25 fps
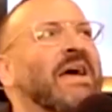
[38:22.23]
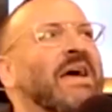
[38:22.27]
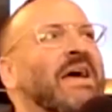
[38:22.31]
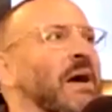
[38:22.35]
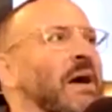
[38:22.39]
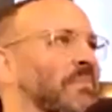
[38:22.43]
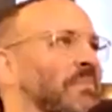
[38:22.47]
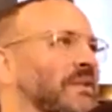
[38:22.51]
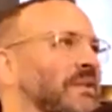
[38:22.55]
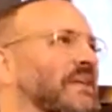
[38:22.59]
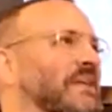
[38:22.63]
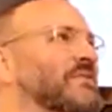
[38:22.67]

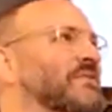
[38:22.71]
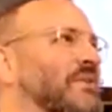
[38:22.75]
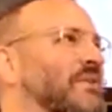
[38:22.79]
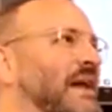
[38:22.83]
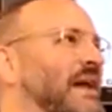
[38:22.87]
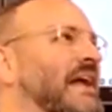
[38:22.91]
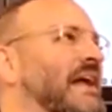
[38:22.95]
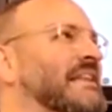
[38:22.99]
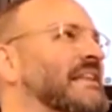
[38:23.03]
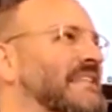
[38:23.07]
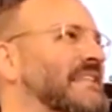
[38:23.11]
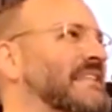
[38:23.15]
And believe it or
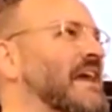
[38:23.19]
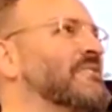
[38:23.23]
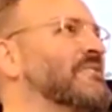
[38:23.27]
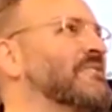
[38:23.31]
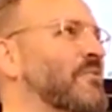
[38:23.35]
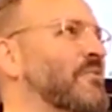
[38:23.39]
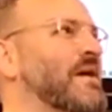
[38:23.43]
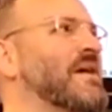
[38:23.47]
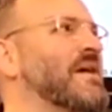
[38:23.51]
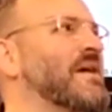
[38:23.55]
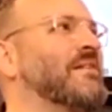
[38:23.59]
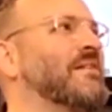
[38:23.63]
not, it's kind of a
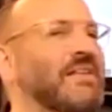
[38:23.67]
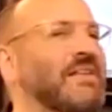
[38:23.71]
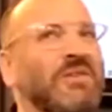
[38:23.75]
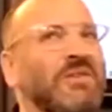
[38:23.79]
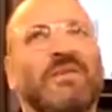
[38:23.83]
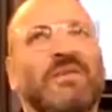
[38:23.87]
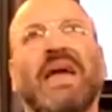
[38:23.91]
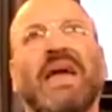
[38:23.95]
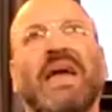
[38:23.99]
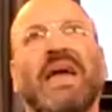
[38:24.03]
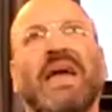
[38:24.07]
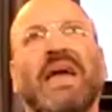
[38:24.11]
rarity that
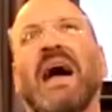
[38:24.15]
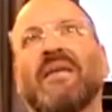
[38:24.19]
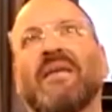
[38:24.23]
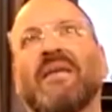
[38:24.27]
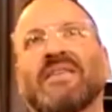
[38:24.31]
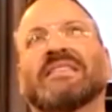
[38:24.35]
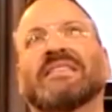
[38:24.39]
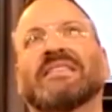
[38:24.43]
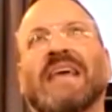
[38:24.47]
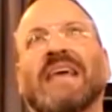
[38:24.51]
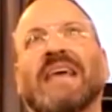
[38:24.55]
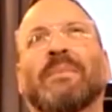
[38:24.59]
we
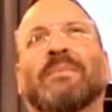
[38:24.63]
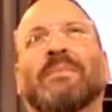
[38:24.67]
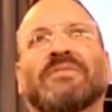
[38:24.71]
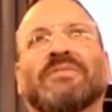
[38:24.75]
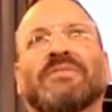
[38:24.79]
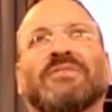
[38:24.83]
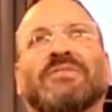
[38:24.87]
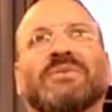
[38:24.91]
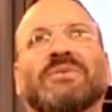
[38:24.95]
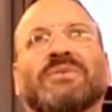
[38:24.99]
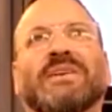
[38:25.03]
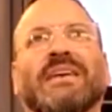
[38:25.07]
have this
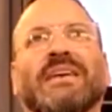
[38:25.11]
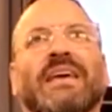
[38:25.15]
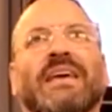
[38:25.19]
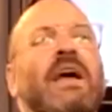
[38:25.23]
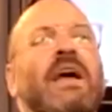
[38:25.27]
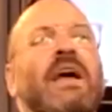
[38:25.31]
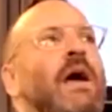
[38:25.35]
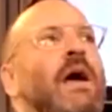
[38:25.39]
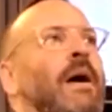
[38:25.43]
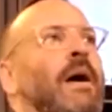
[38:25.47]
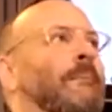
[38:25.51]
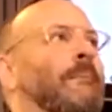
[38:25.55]
opportunity
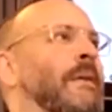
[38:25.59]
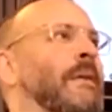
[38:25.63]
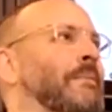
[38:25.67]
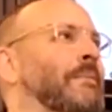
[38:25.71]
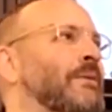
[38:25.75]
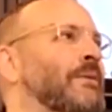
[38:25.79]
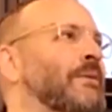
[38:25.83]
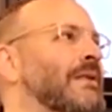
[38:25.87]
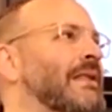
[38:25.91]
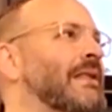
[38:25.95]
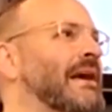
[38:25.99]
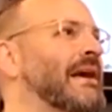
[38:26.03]

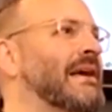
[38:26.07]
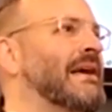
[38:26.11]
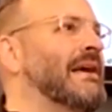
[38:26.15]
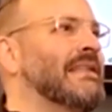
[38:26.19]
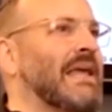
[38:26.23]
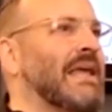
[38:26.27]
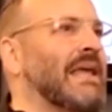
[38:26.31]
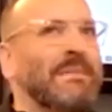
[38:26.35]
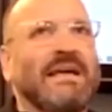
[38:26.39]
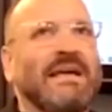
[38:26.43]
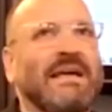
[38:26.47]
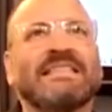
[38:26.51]
People
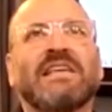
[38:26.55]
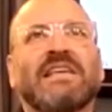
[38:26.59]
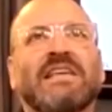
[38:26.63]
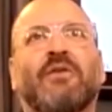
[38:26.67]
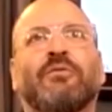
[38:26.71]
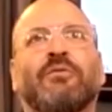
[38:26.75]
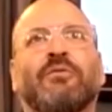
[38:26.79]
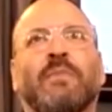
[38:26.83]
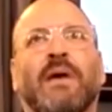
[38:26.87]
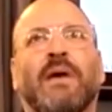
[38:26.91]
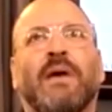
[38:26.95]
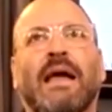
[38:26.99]
like
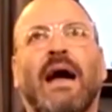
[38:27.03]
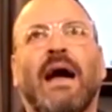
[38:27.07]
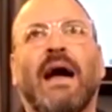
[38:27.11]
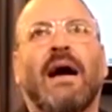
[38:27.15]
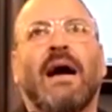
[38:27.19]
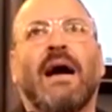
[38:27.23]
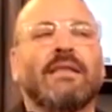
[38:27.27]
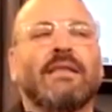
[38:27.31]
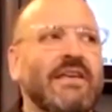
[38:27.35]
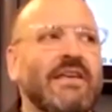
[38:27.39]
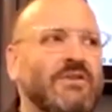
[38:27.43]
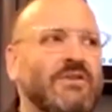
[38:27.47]
myself and my
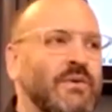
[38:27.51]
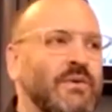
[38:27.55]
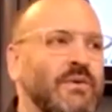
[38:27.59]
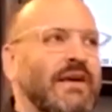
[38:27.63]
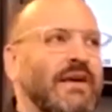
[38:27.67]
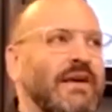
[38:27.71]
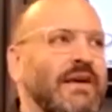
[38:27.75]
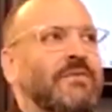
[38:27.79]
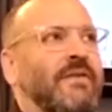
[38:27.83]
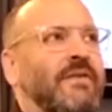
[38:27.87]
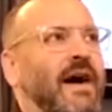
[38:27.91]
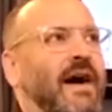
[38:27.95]
colleagues were like
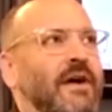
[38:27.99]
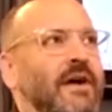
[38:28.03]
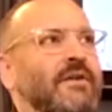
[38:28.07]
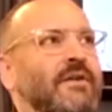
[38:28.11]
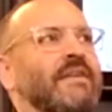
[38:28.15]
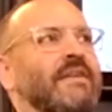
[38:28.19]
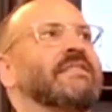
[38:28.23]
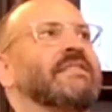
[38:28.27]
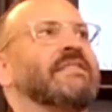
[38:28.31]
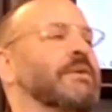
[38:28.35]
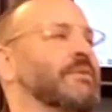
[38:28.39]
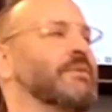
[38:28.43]
a fire
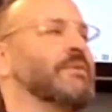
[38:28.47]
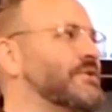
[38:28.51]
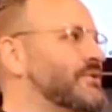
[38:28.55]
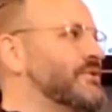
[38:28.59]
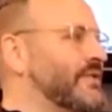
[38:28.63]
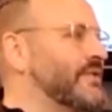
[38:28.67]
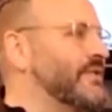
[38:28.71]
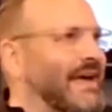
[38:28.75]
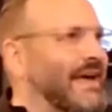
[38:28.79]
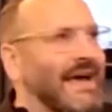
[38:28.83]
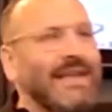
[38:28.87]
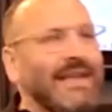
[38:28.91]
extinguisher.
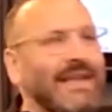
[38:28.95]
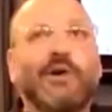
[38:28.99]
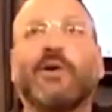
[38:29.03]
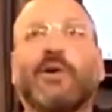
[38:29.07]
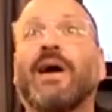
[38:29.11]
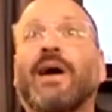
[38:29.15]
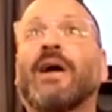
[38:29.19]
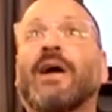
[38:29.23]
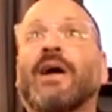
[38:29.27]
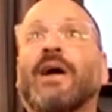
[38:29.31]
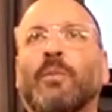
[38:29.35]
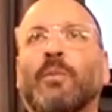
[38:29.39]
They kind of
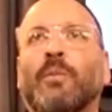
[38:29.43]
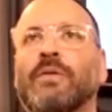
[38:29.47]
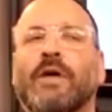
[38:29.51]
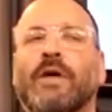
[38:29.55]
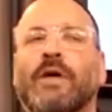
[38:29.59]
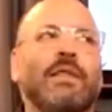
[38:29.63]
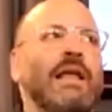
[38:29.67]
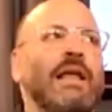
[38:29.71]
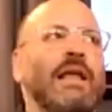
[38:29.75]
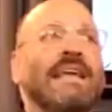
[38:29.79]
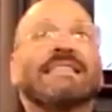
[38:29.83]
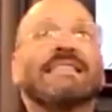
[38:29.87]
crack open the
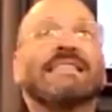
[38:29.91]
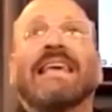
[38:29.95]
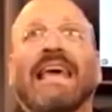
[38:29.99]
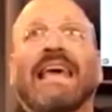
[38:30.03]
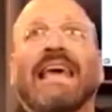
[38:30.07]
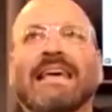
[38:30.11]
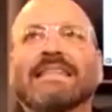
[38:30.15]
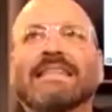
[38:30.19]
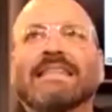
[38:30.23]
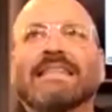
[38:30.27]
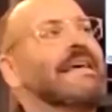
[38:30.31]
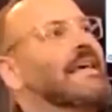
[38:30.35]
glass
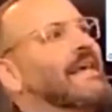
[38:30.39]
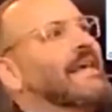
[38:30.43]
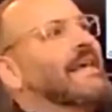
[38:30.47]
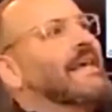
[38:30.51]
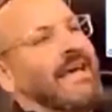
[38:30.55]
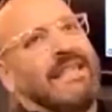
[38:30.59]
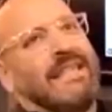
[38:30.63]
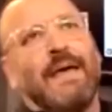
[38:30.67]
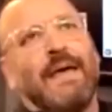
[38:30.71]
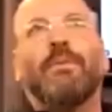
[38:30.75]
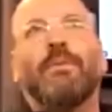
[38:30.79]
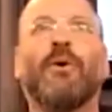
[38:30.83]
case
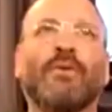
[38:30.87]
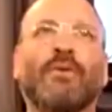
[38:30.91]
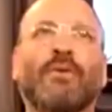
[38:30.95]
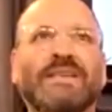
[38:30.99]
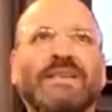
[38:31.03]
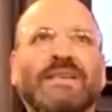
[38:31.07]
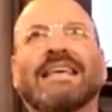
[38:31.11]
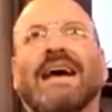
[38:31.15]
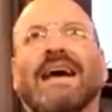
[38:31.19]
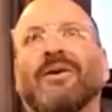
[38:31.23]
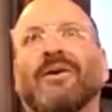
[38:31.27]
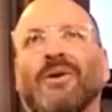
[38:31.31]
and they pull
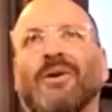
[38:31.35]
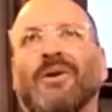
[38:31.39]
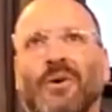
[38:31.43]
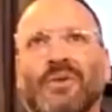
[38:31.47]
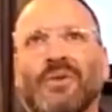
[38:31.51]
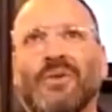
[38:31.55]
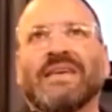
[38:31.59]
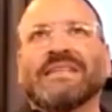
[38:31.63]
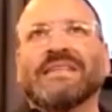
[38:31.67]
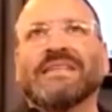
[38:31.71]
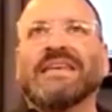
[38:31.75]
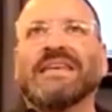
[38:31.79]
us out
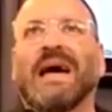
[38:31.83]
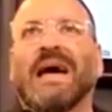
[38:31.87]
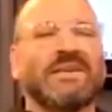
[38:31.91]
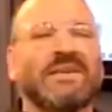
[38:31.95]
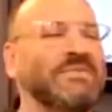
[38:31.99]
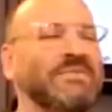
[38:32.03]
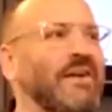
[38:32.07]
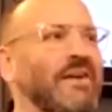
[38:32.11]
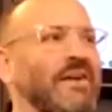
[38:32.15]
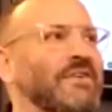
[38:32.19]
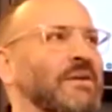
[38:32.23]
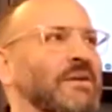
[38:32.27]
only in
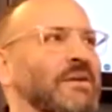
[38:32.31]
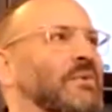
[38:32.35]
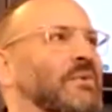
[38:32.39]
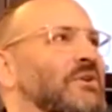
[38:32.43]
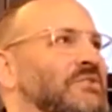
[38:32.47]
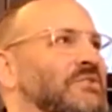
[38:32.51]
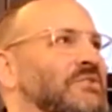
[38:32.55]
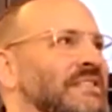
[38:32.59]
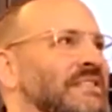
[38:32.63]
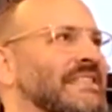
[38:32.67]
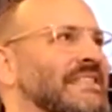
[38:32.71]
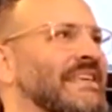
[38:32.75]
times of an
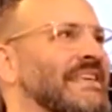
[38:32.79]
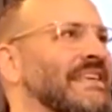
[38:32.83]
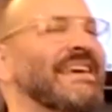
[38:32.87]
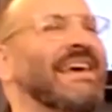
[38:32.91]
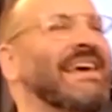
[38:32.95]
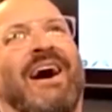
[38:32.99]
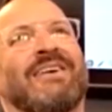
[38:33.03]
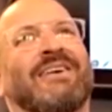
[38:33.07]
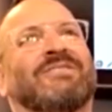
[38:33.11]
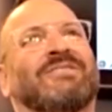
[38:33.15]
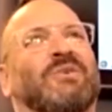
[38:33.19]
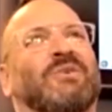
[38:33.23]

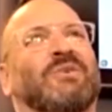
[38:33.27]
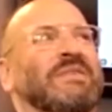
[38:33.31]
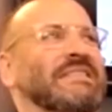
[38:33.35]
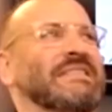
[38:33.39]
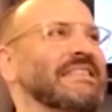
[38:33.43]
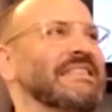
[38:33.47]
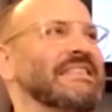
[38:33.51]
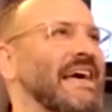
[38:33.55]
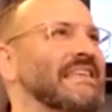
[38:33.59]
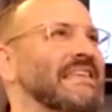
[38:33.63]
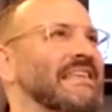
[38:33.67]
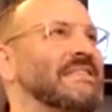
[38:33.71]
emergency. So it's
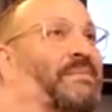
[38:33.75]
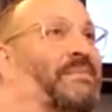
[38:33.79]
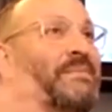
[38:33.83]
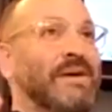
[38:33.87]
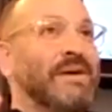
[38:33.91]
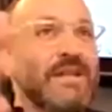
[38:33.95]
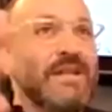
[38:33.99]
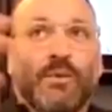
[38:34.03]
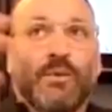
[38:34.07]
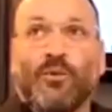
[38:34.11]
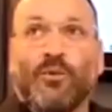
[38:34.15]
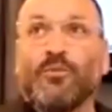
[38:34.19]
nice to be
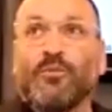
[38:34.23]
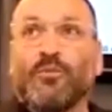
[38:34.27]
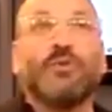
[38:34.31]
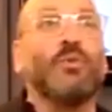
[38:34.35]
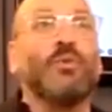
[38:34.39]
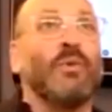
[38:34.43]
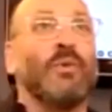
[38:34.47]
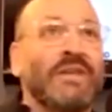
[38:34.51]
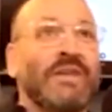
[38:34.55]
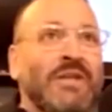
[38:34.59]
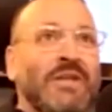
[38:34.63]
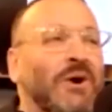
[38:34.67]
in a room with
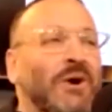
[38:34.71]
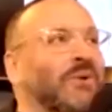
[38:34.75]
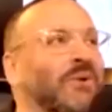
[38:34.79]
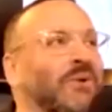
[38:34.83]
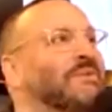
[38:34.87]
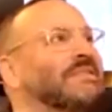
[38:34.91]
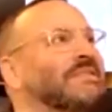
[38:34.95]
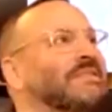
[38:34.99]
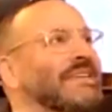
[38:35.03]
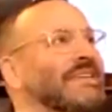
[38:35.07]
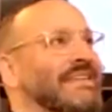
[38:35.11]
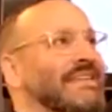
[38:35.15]

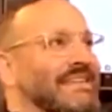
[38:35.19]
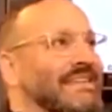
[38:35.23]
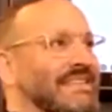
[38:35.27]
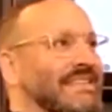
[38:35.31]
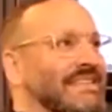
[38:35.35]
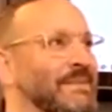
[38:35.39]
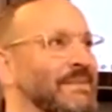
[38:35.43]
windows and to see